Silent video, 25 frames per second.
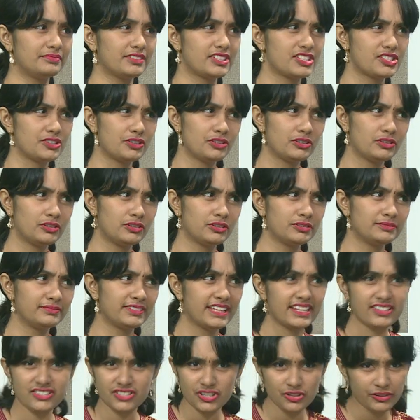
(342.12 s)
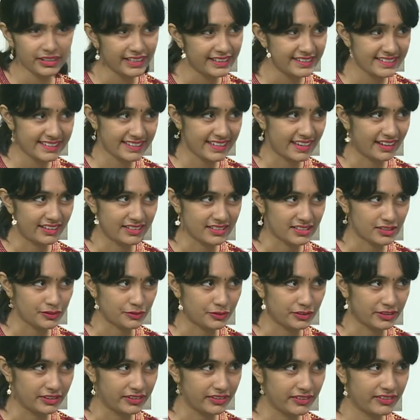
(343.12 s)
So there's no easy answer
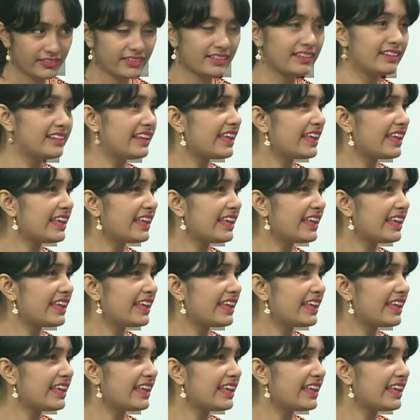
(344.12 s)
for this.